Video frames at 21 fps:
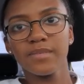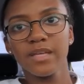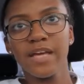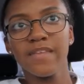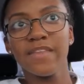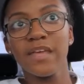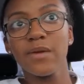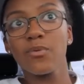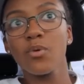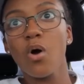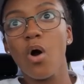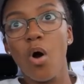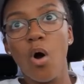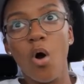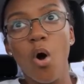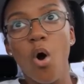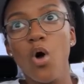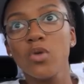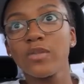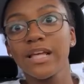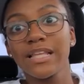And they were
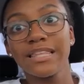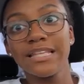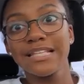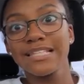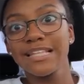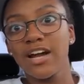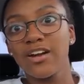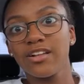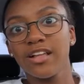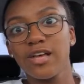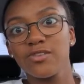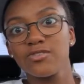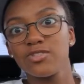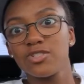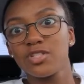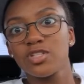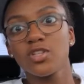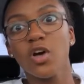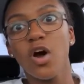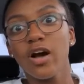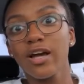all like, the entire class was
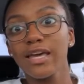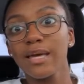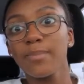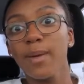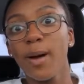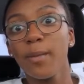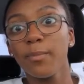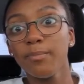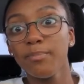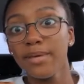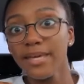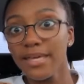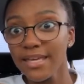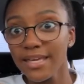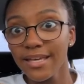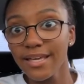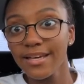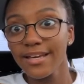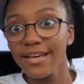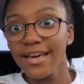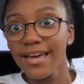just talking about
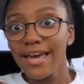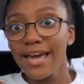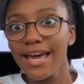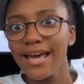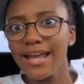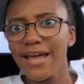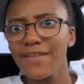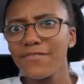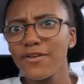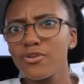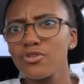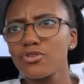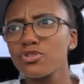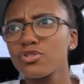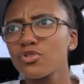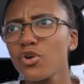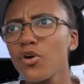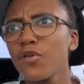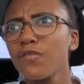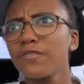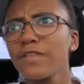me, and I felt
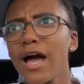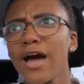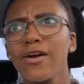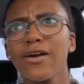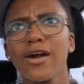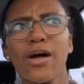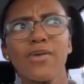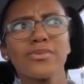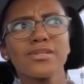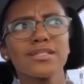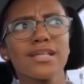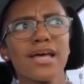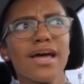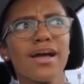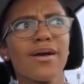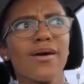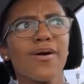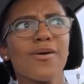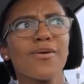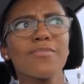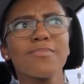so flattered. I was
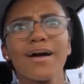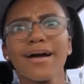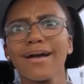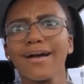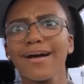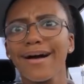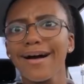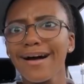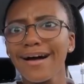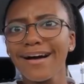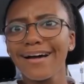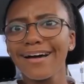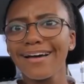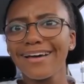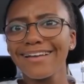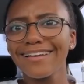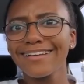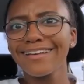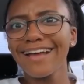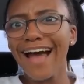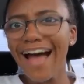like, oh my
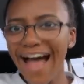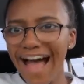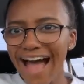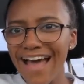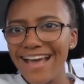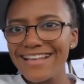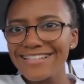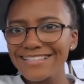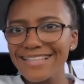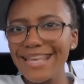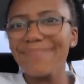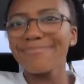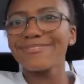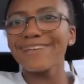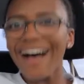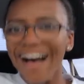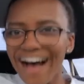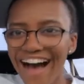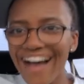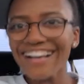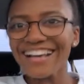god, guys, keep
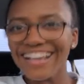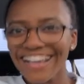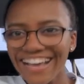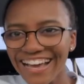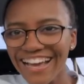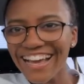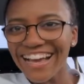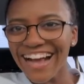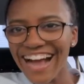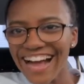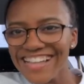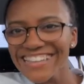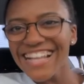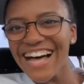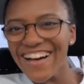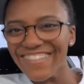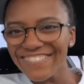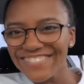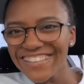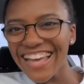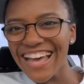talking,
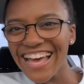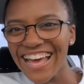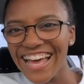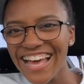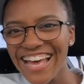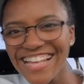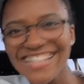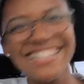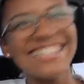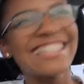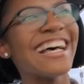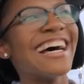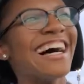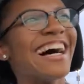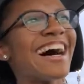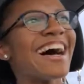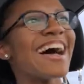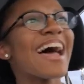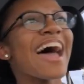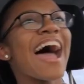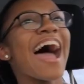I love this.
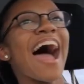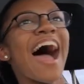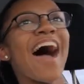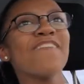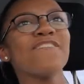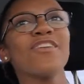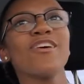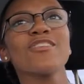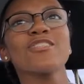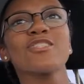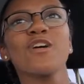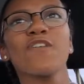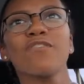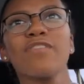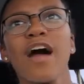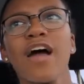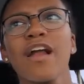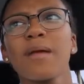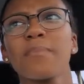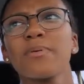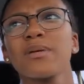I felt so
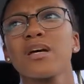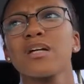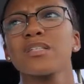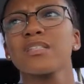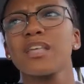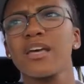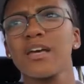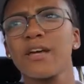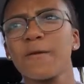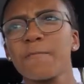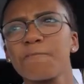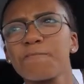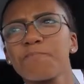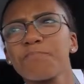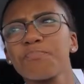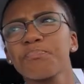flattered because like